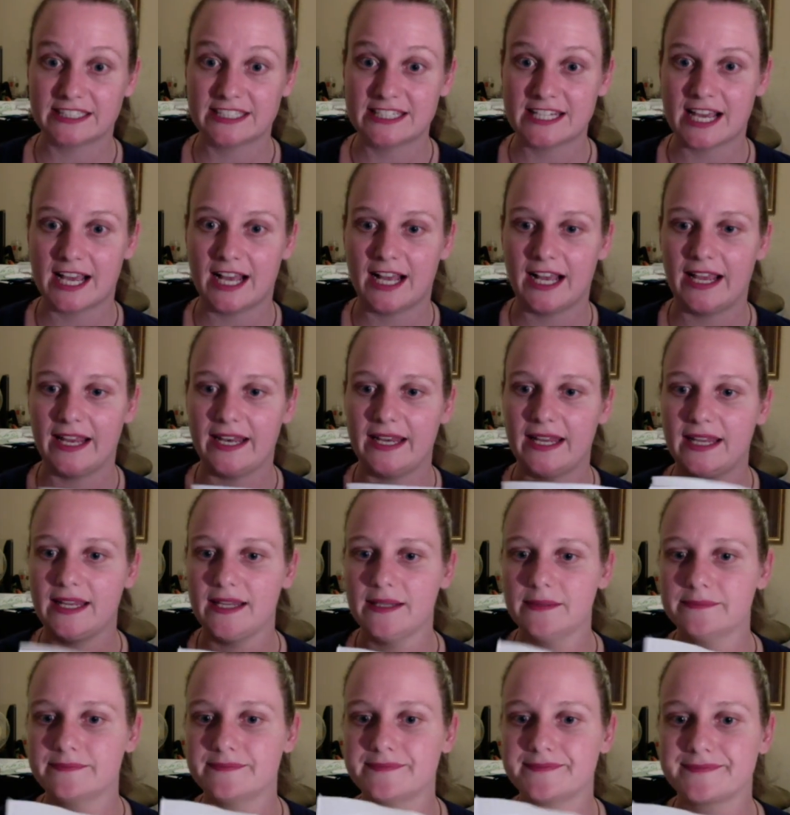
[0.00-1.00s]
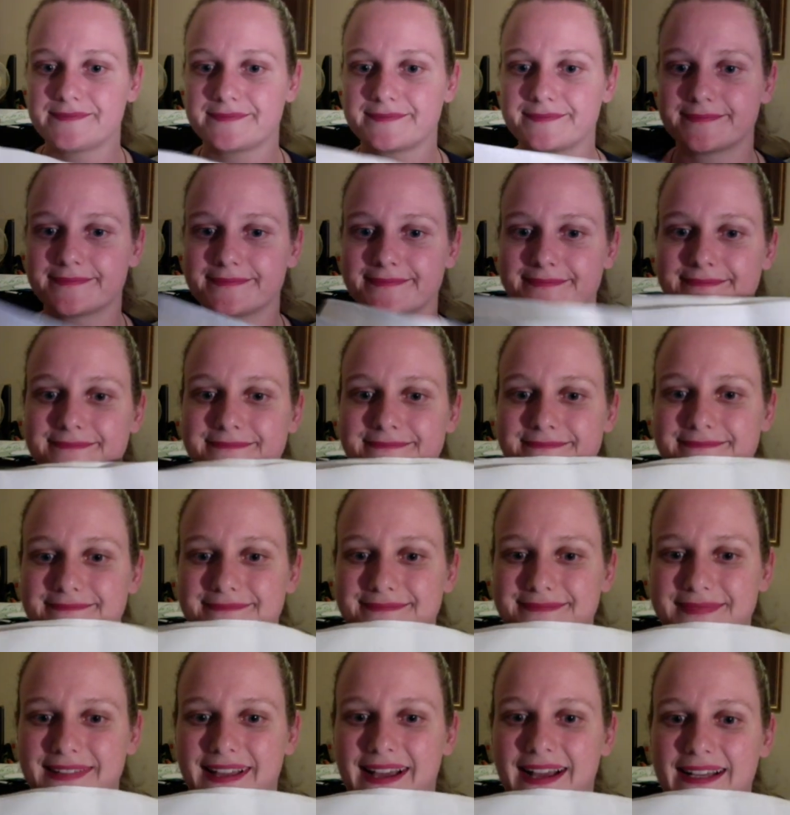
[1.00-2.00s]
tiny.
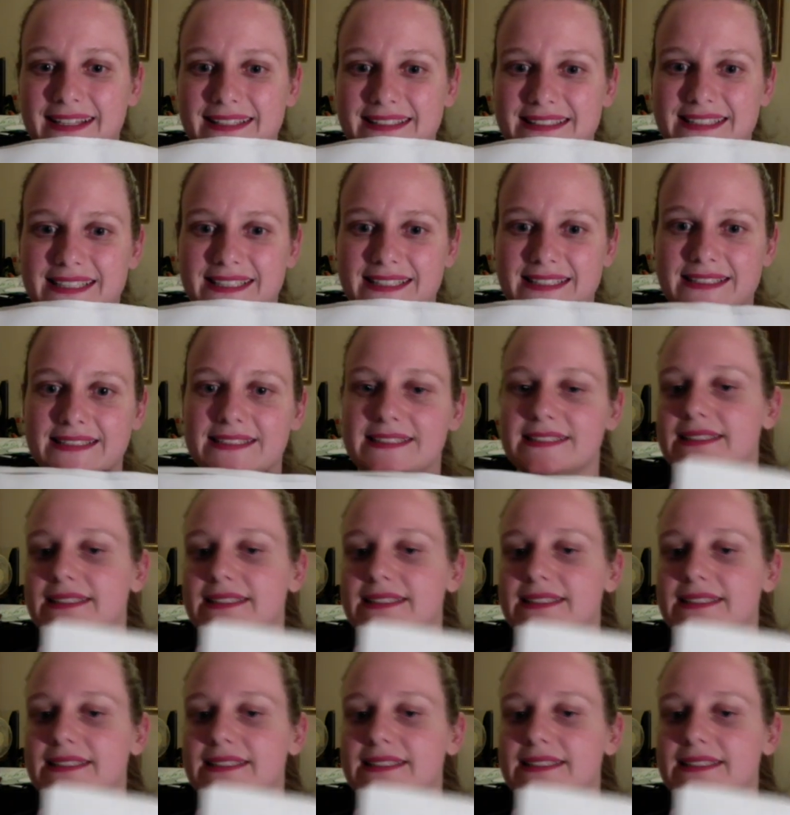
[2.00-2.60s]
I started